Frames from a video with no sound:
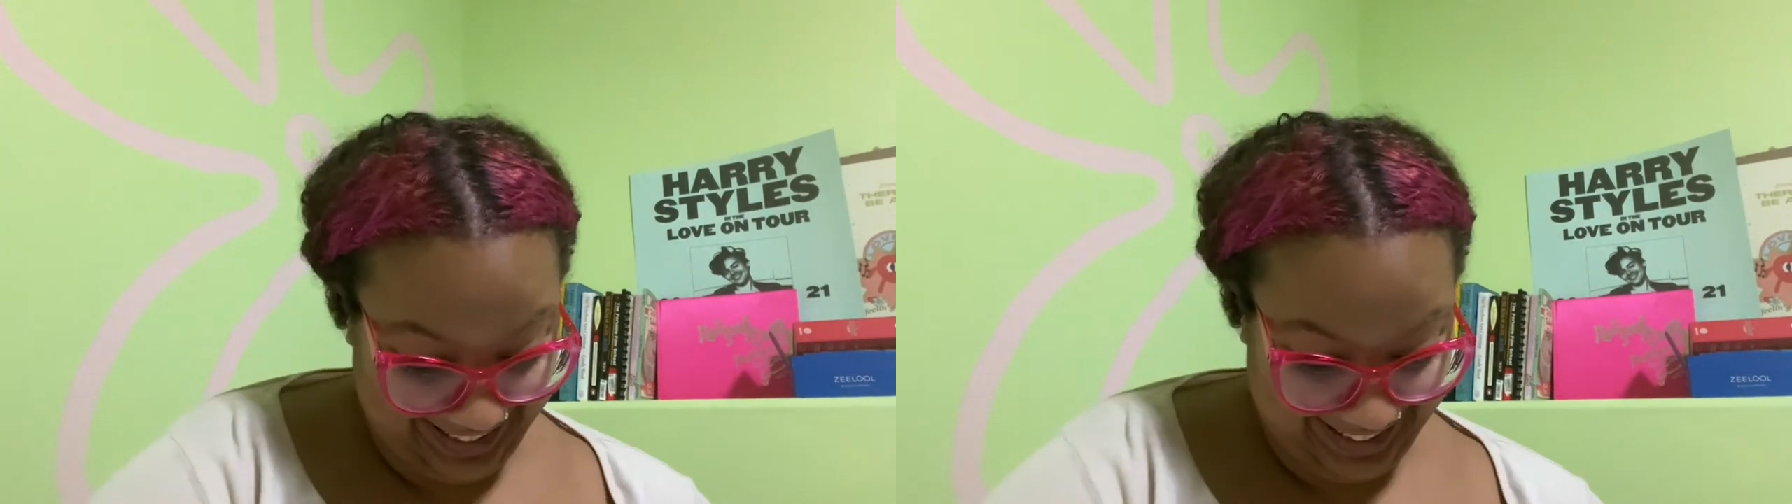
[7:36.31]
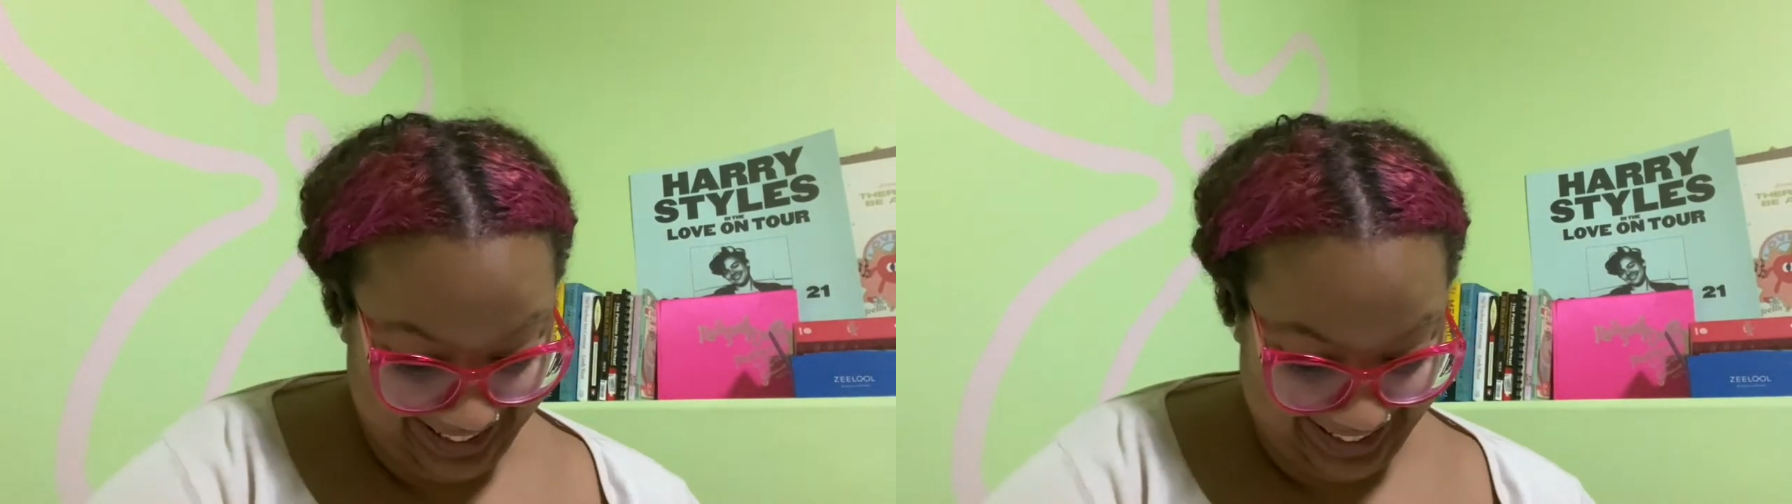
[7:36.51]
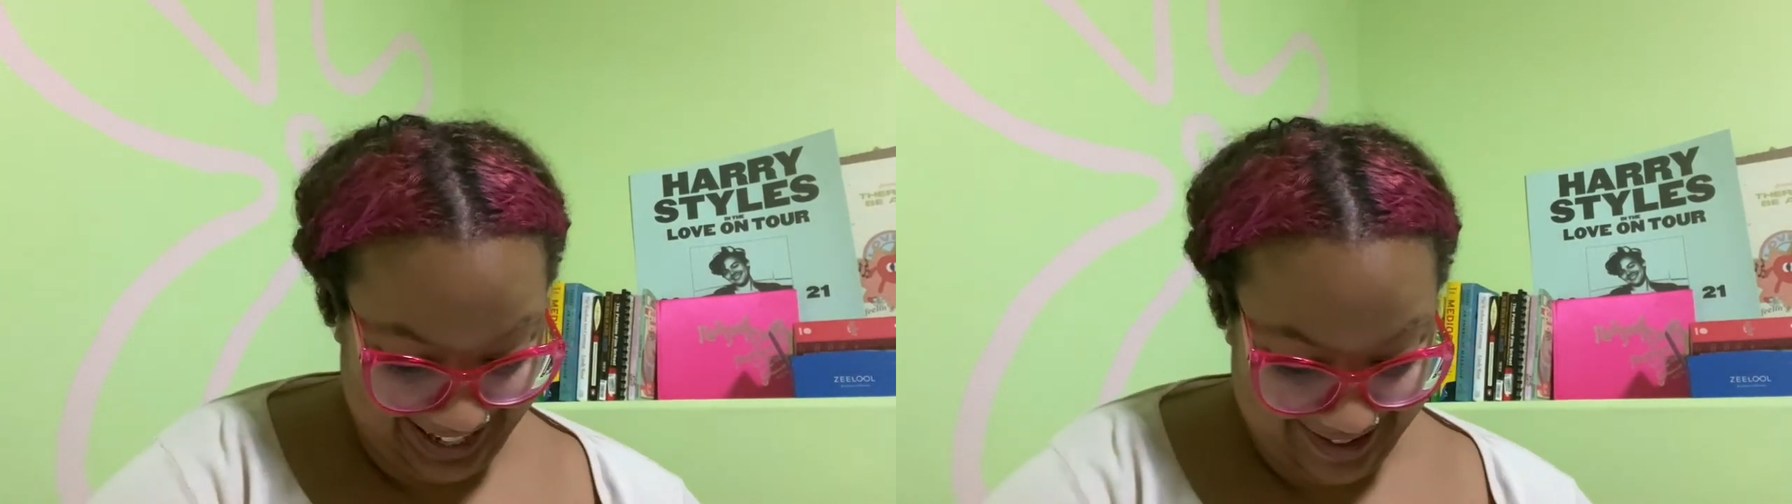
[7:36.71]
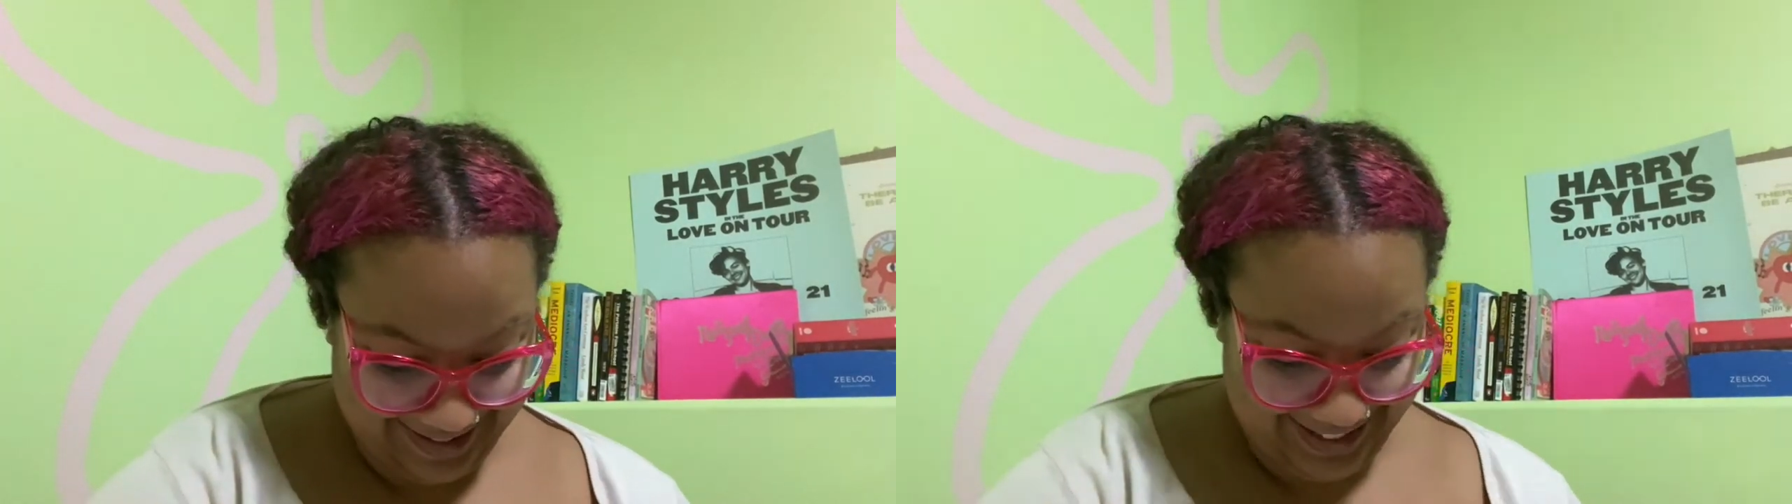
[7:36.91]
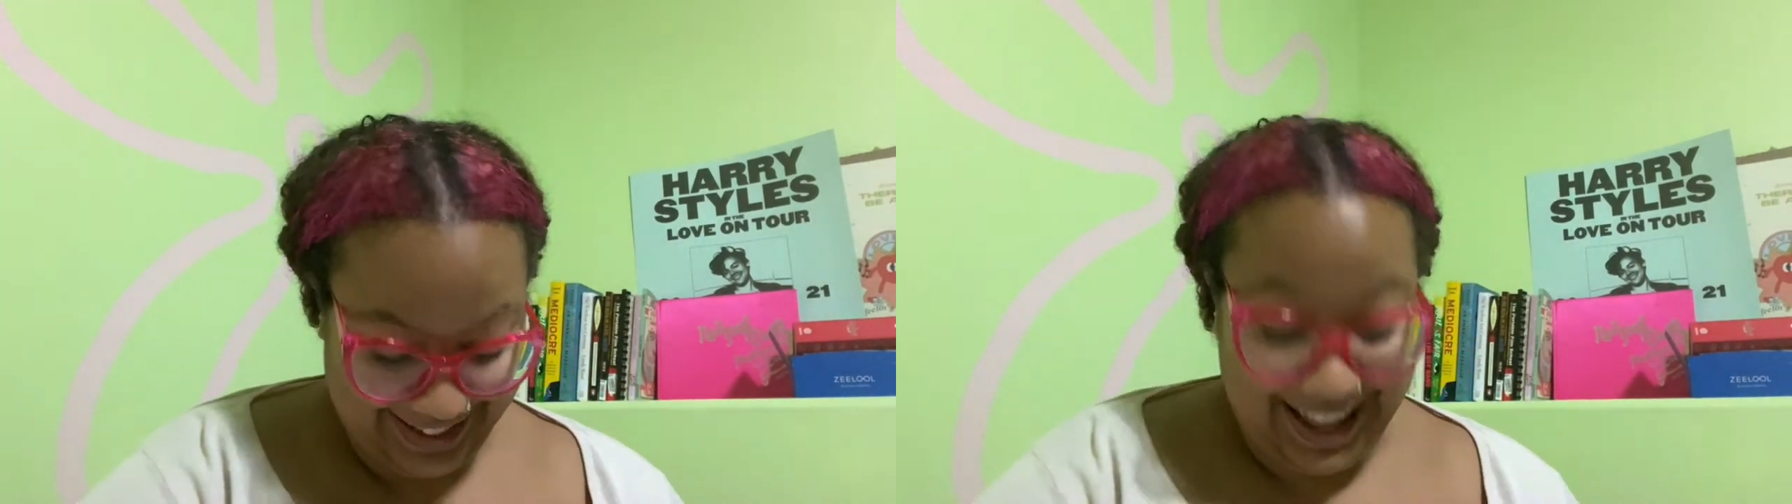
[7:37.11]
So,
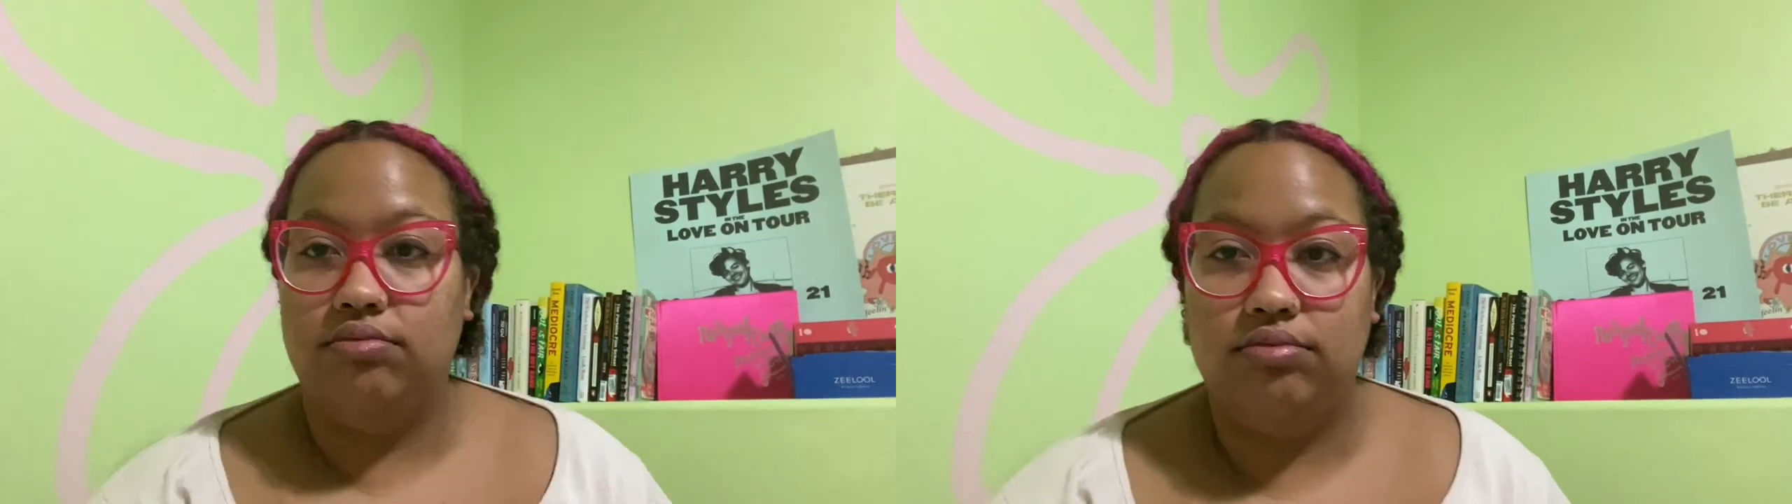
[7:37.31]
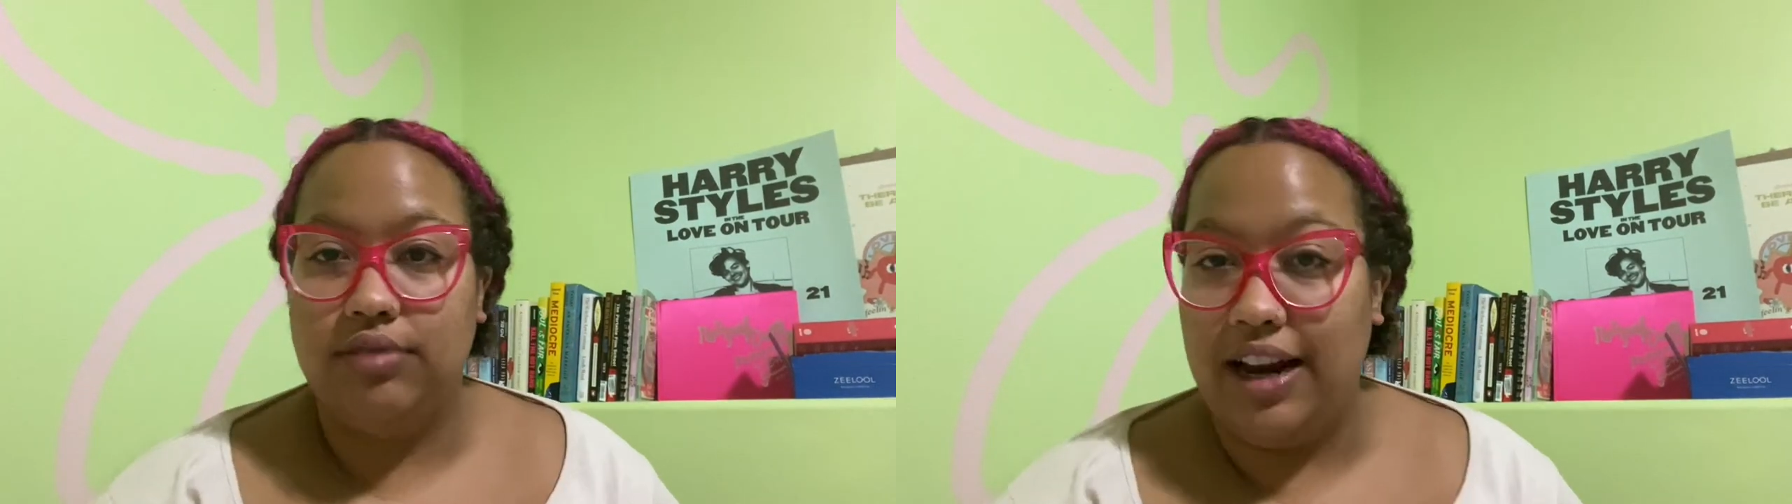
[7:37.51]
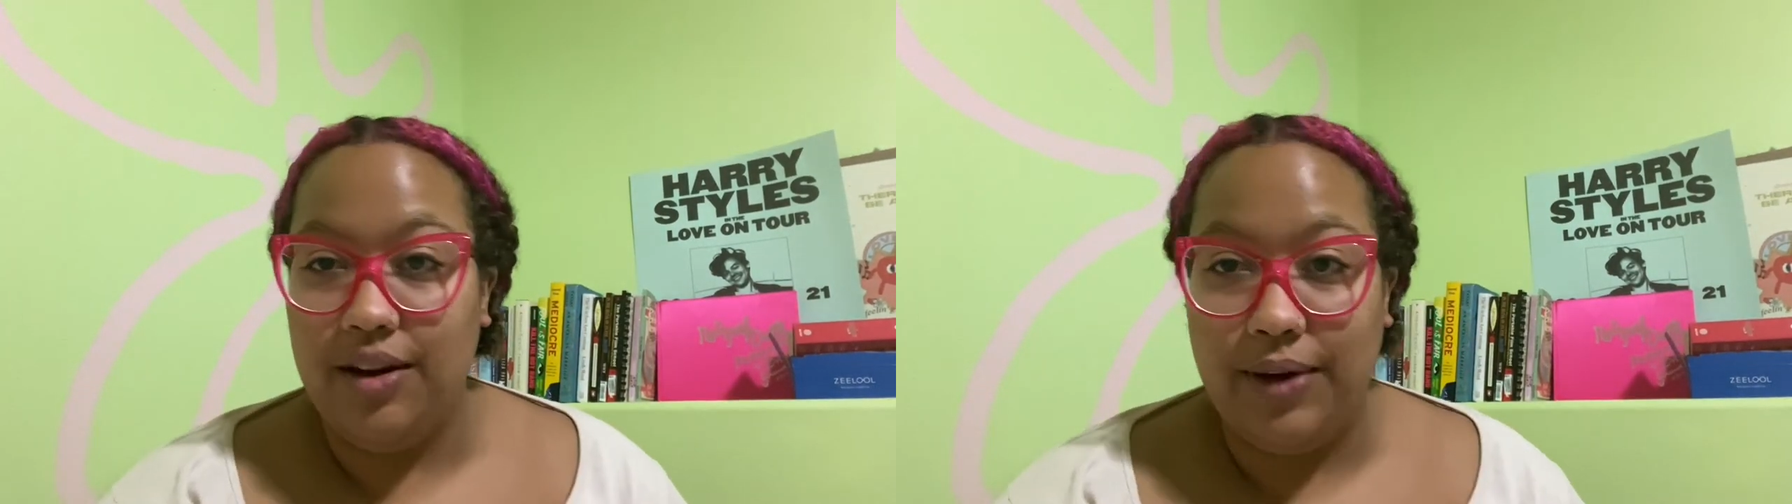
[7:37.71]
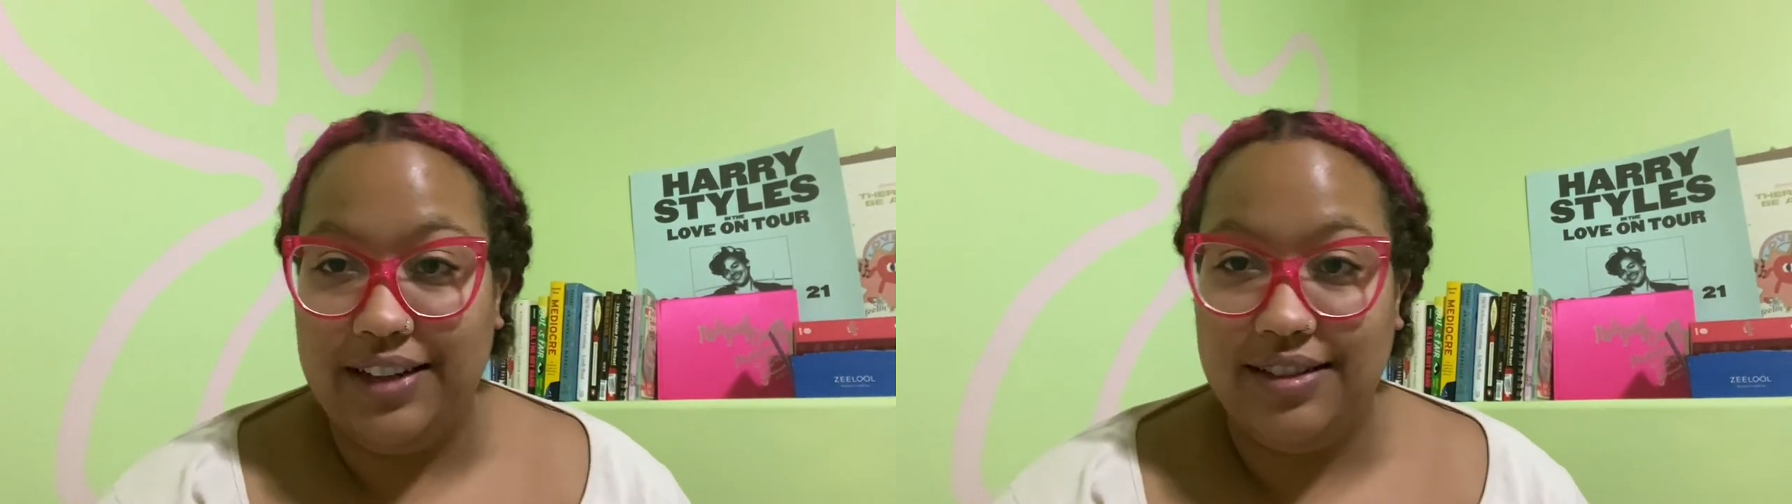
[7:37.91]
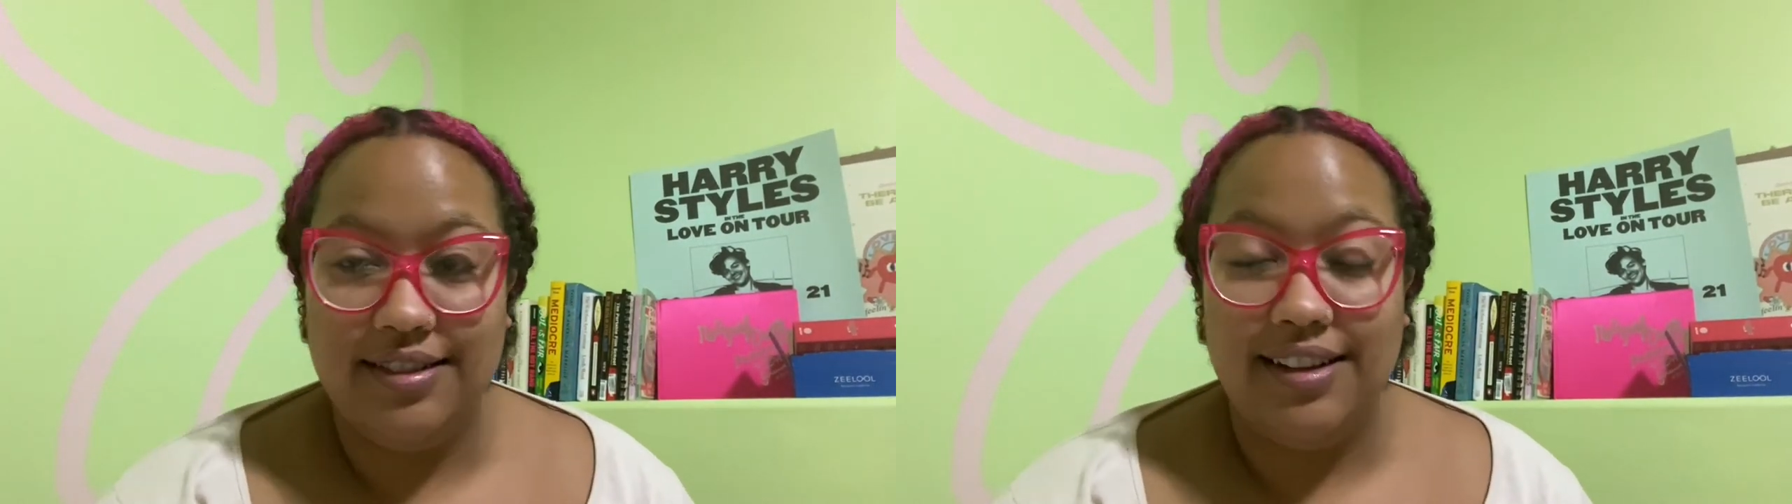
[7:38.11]

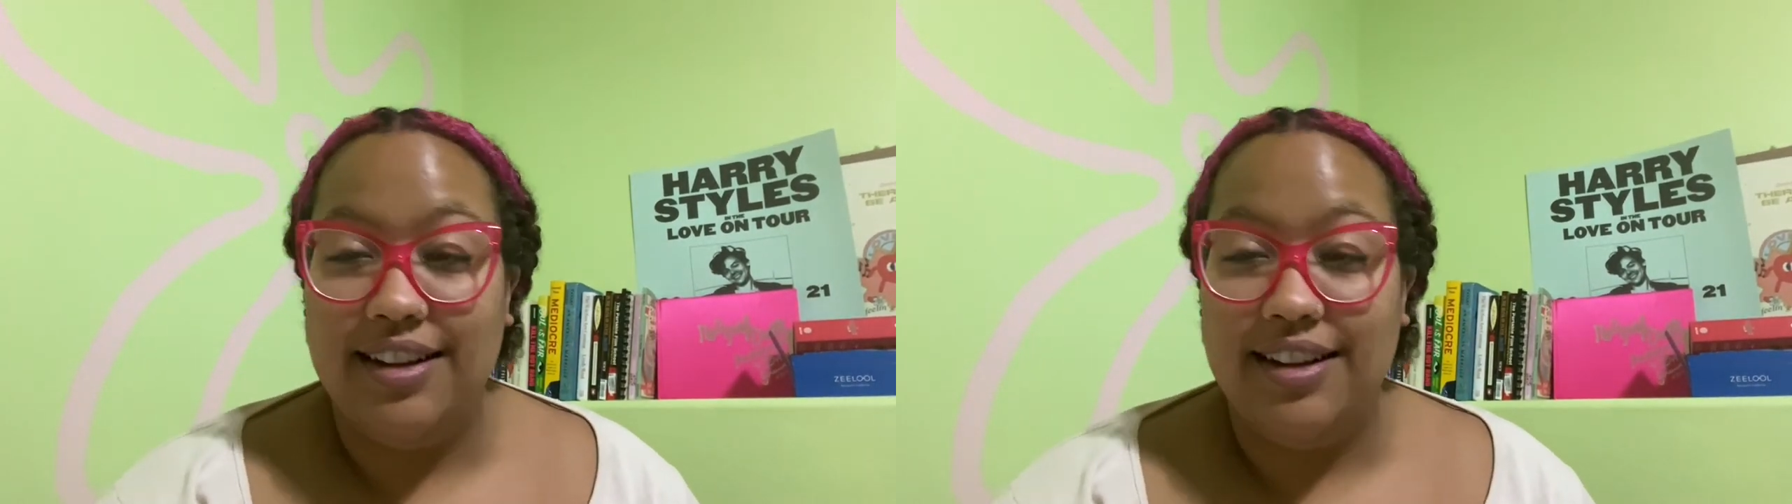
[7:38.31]
anyways,